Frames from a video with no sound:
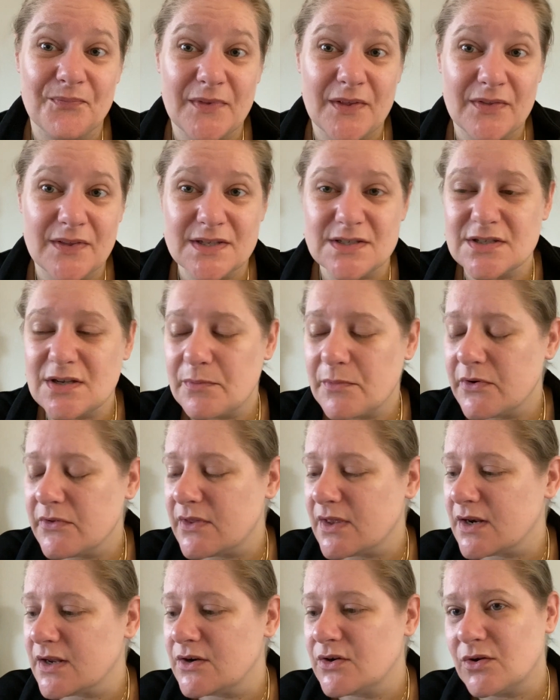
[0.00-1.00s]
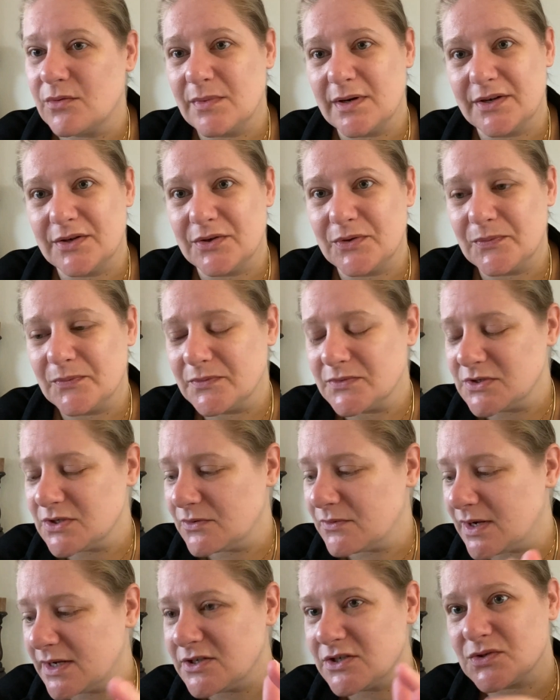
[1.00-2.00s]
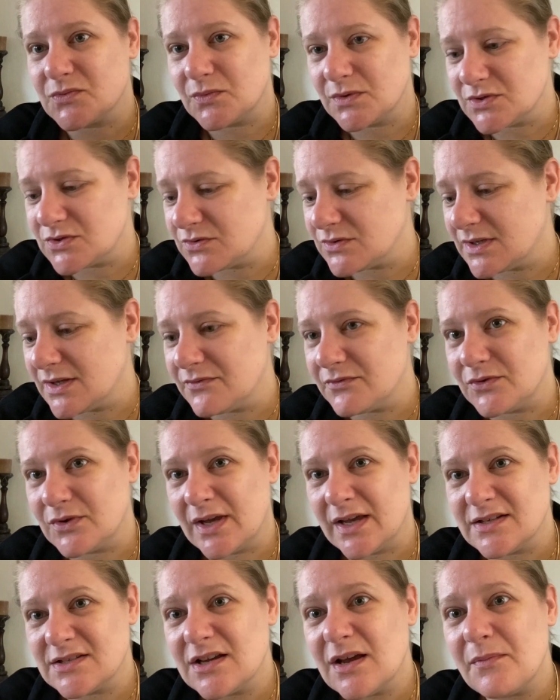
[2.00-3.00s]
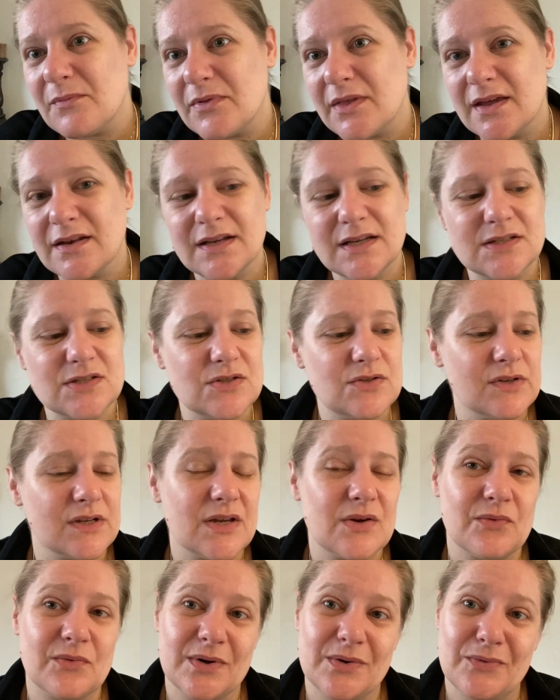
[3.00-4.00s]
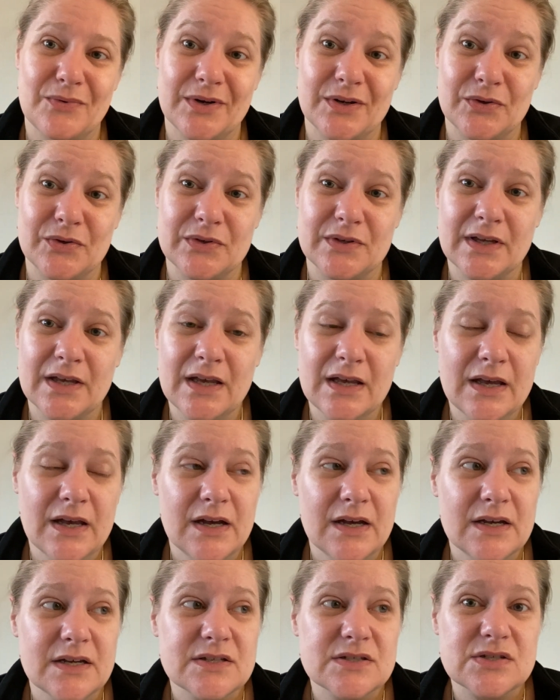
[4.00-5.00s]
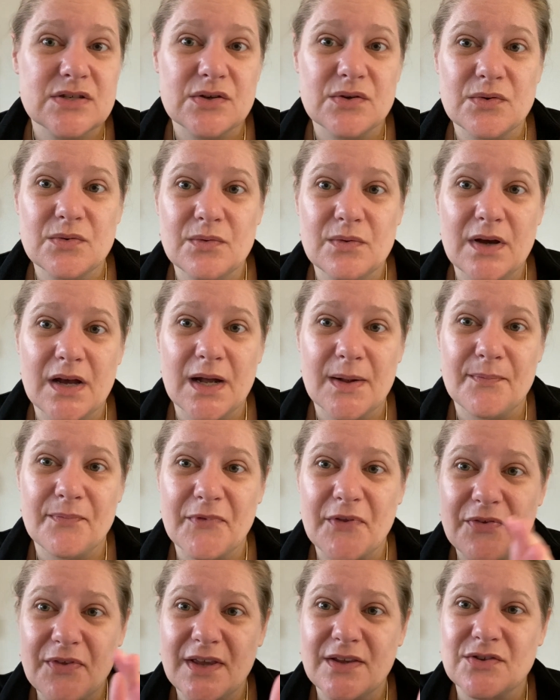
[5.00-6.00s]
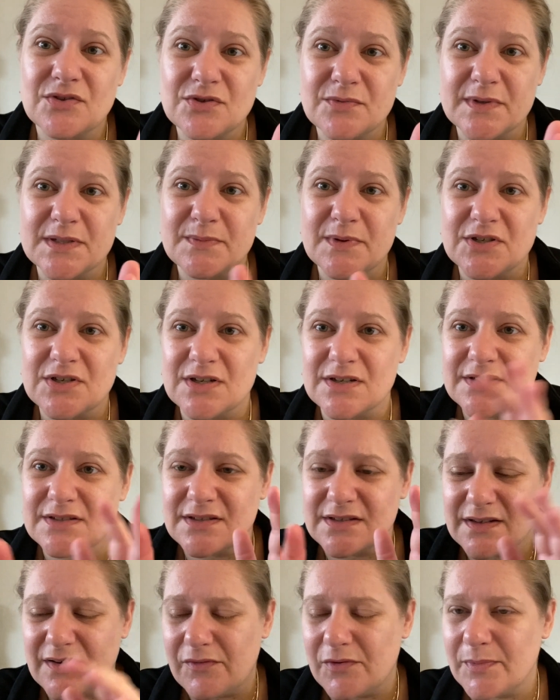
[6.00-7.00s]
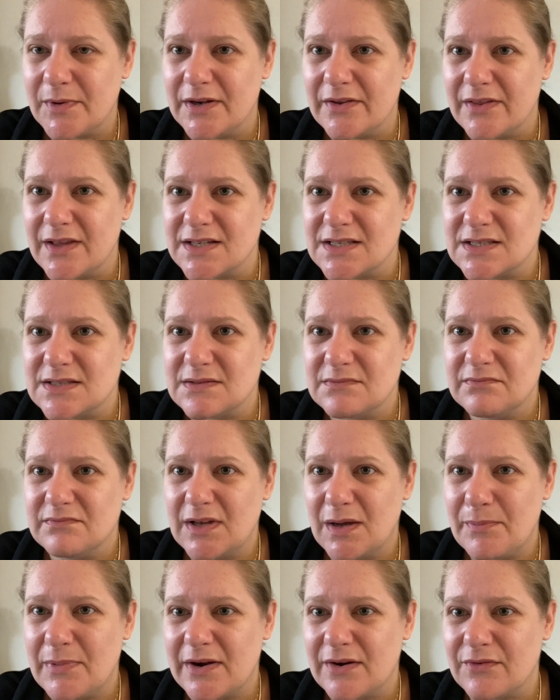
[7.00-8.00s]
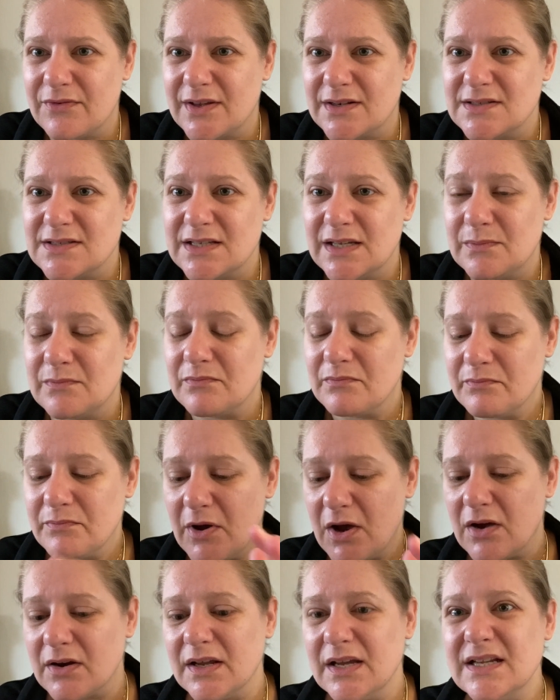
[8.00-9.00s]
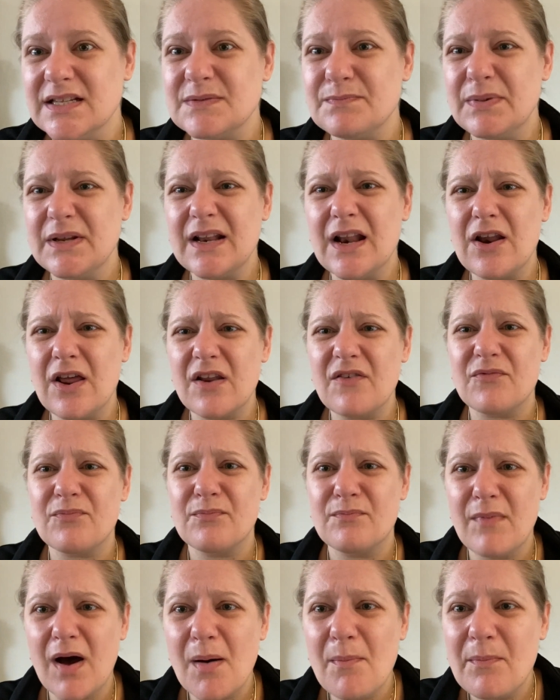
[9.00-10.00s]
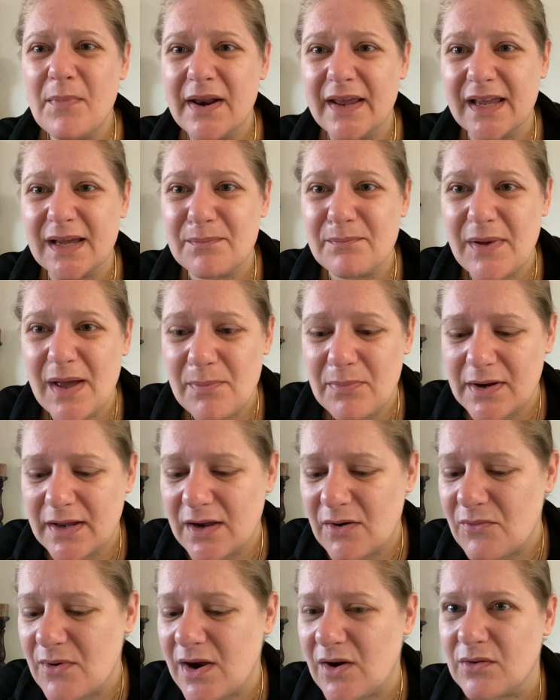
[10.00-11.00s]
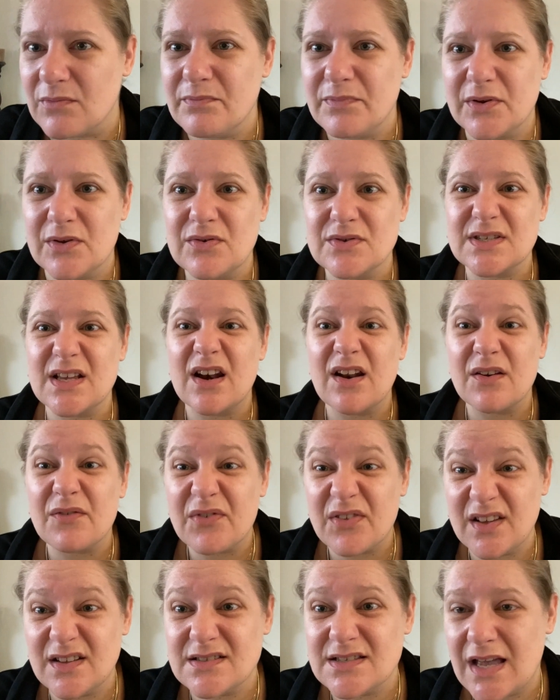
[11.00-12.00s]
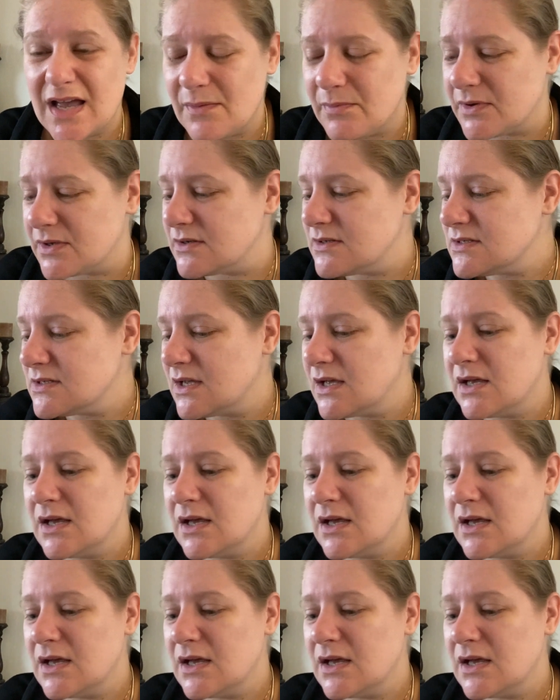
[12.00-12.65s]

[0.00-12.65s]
this summer than I normally do. So I just want to give you a heads up that it's looking really, really good. So thank you to my specialist and everybody that's a part of that team. But it's been a lot of mumbling and babbling around because a lot of things happened.